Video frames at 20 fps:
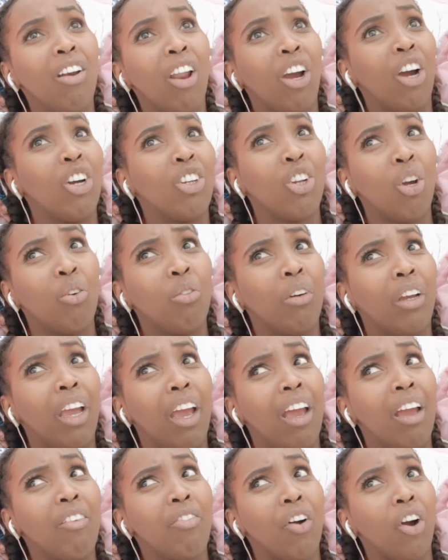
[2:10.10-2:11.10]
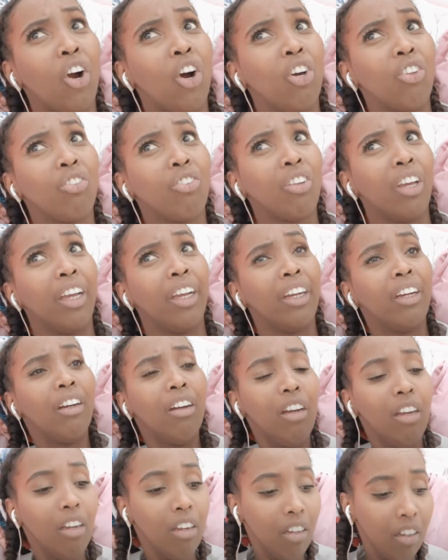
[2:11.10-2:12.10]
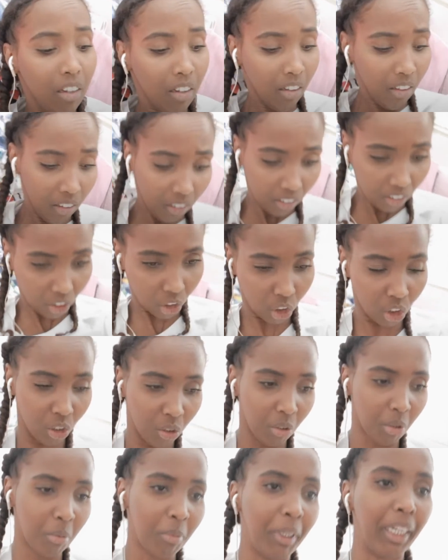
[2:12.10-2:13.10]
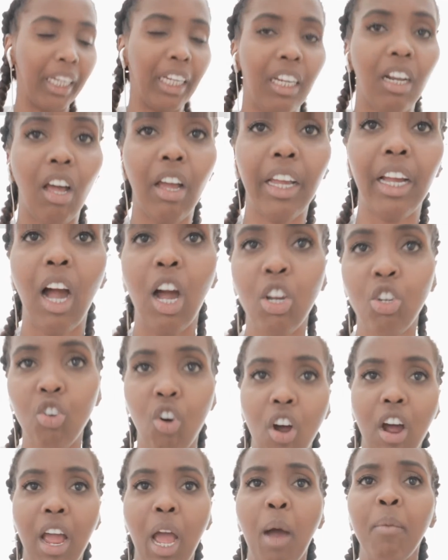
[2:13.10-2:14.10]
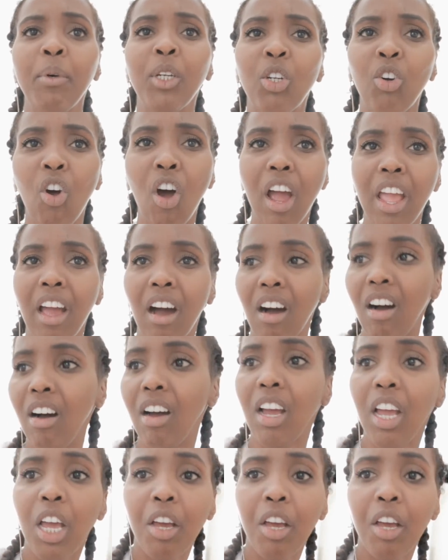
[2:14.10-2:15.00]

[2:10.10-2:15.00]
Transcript: Like, I don't care if I can't sing. You know what I mean? Like, I try. I'm a trier.